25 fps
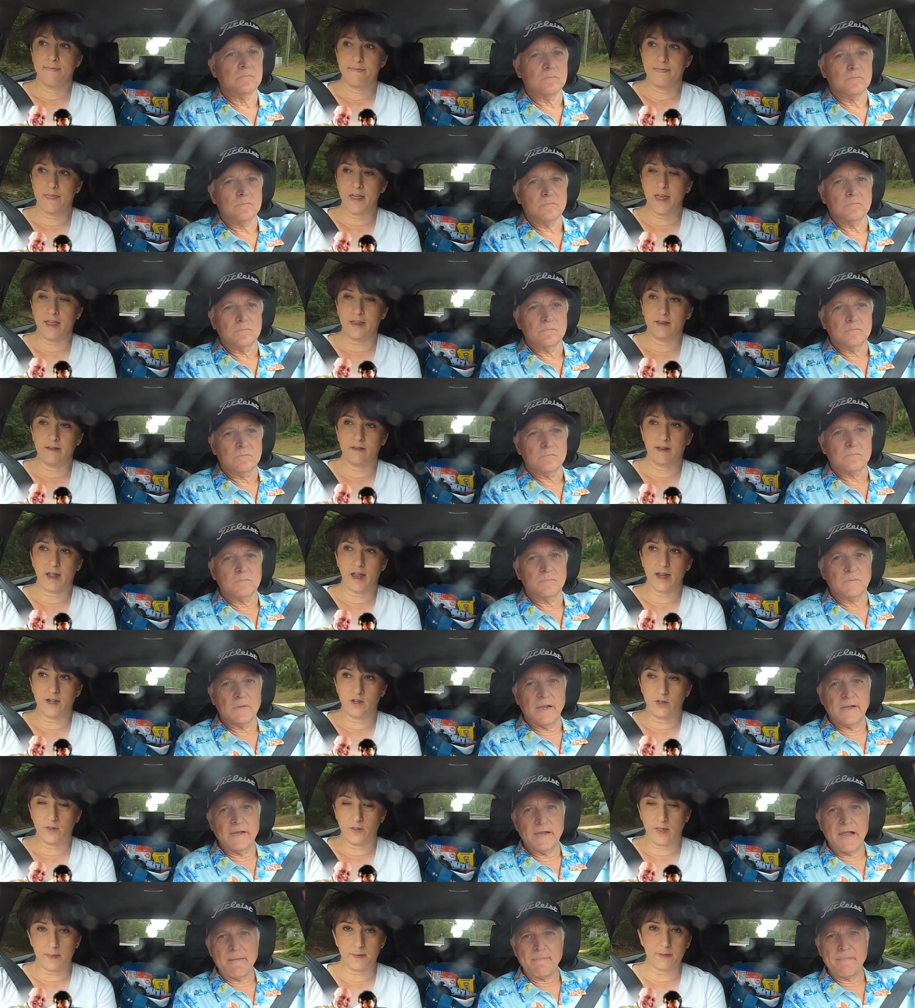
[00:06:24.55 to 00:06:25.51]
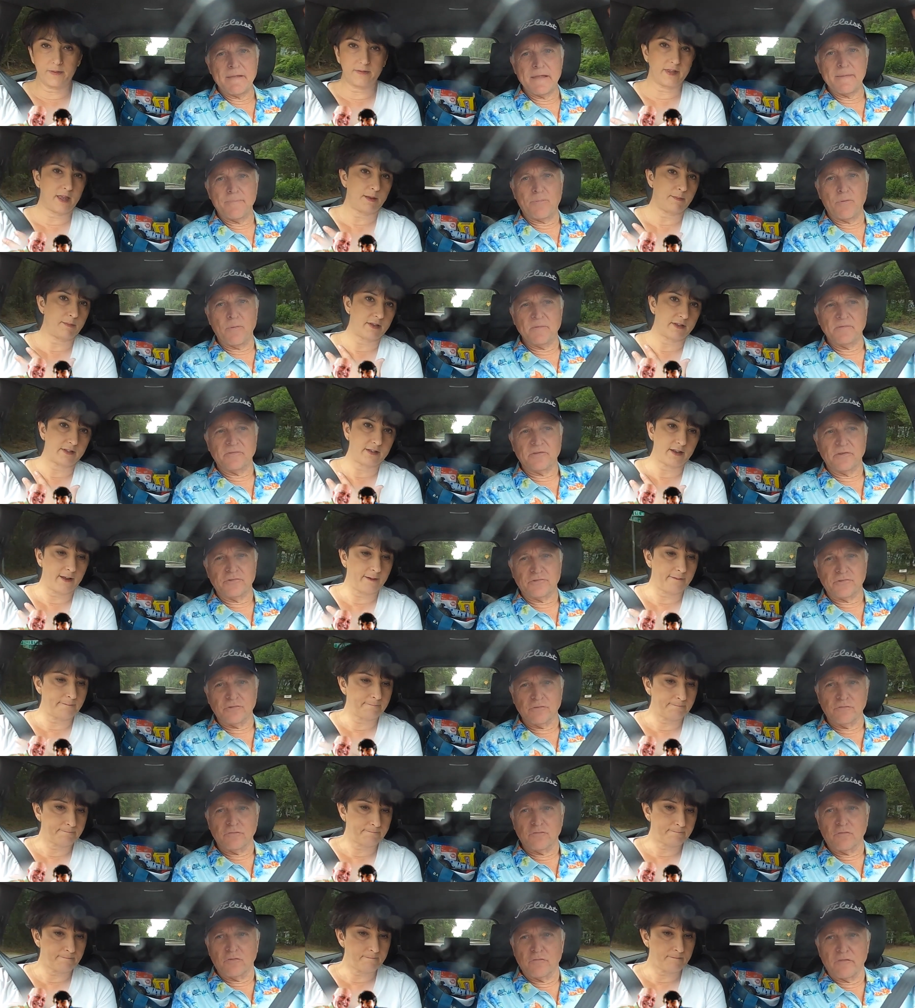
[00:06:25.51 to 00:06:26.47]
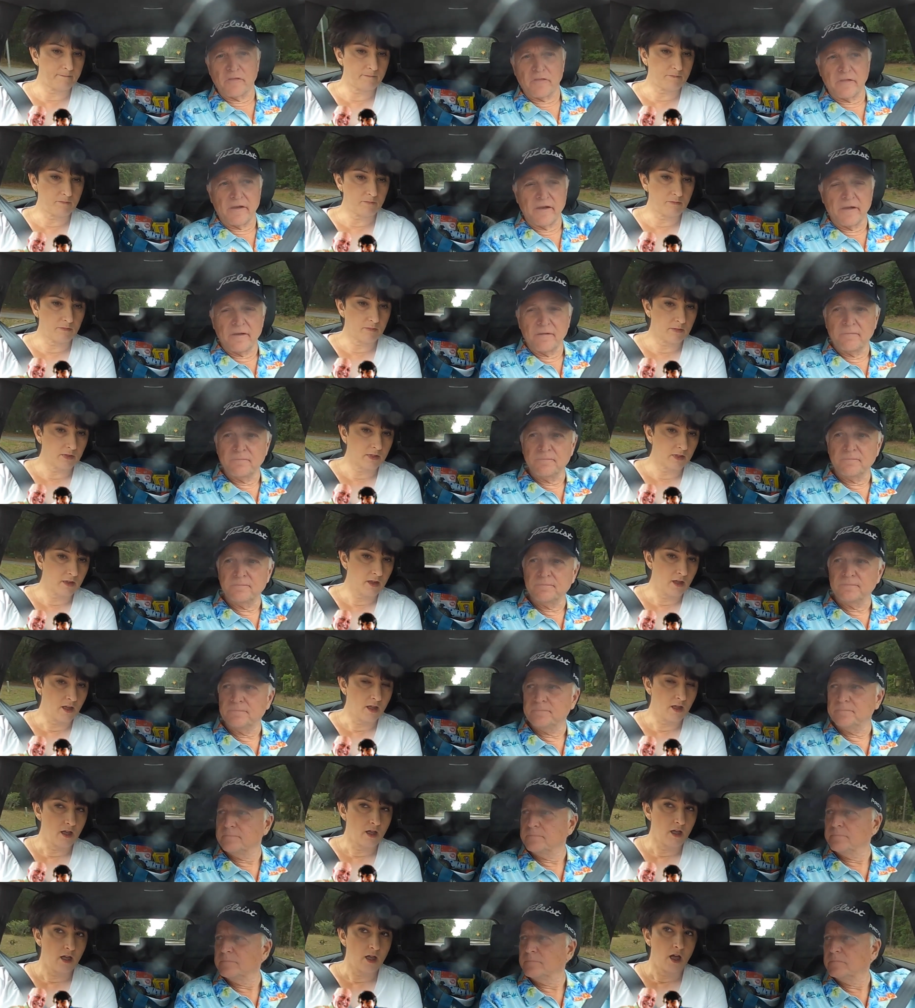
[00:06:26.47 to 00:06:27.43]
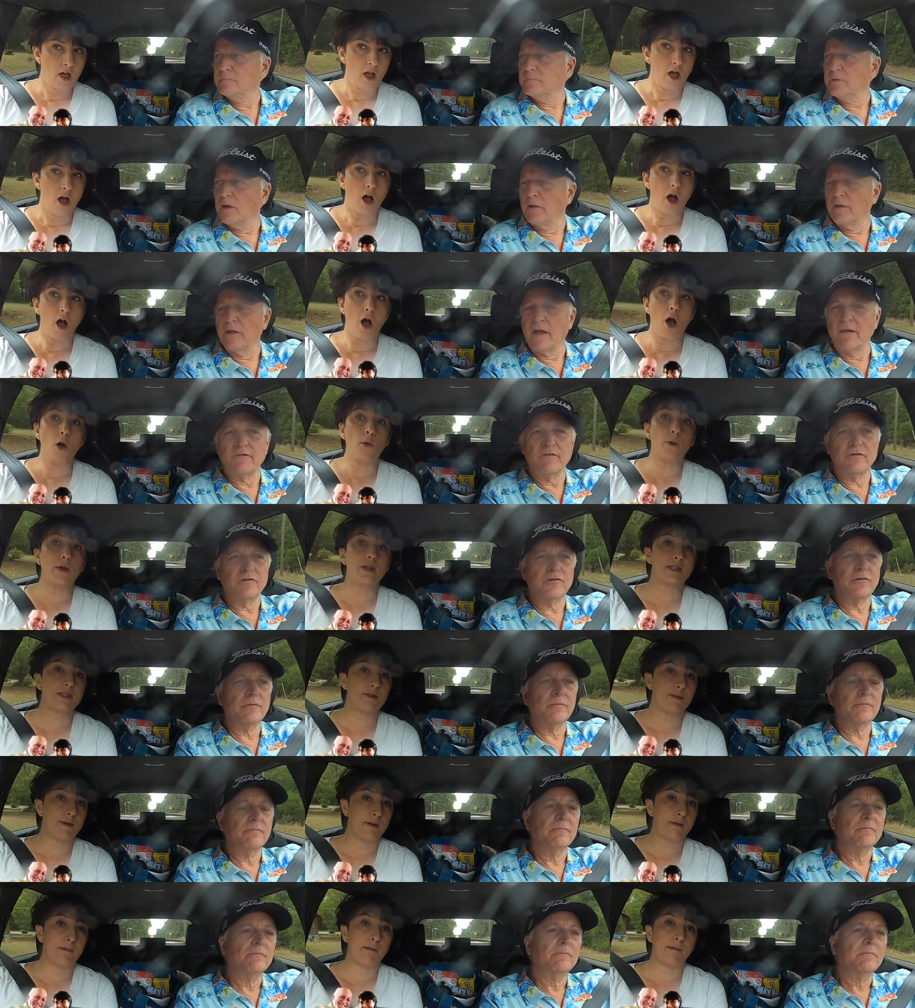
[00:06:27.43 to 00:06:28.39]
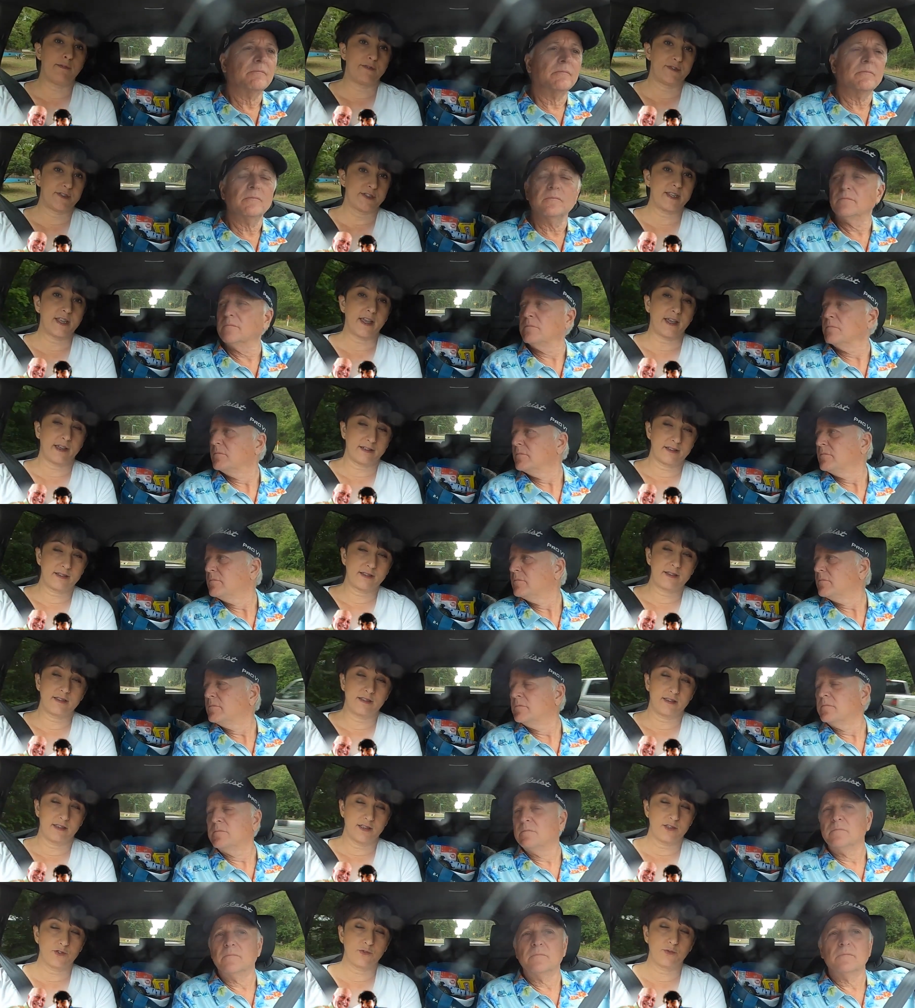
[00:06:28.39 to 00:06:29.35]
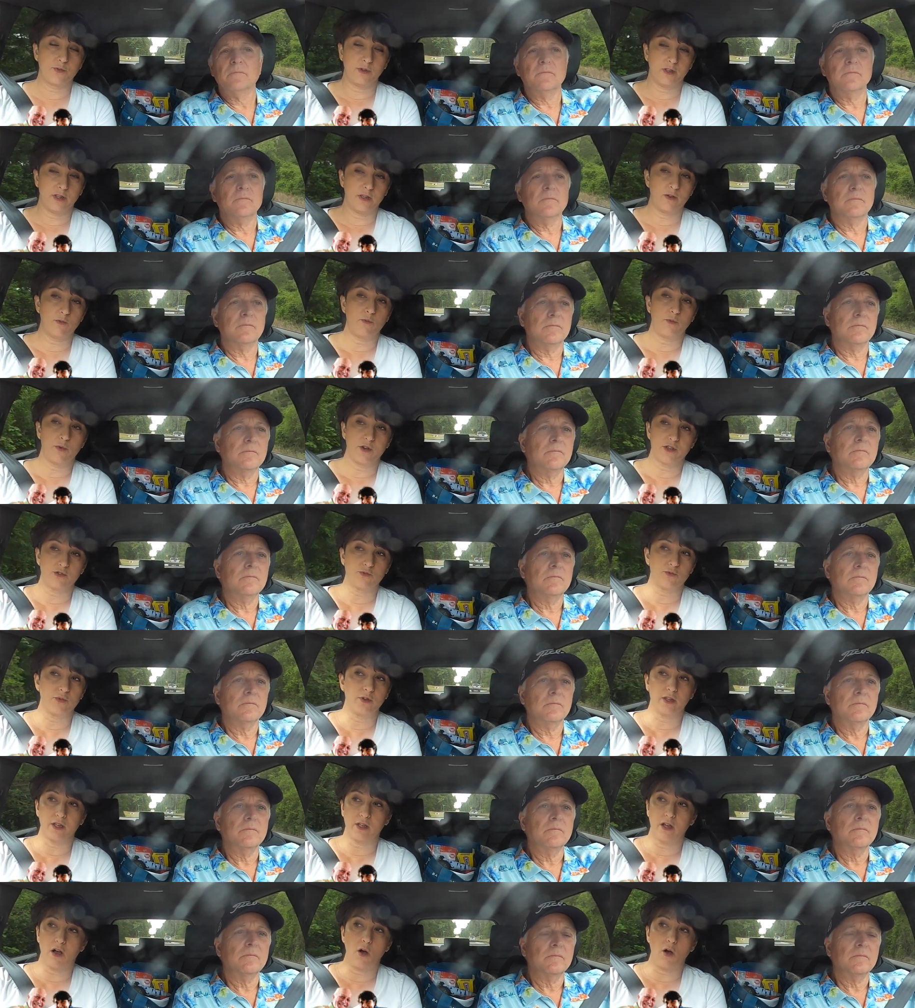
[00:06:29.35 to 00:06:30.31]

Speaker 1: Then I do how that. How many appointments are you shooting for for the day? Always a minimum of six is really is really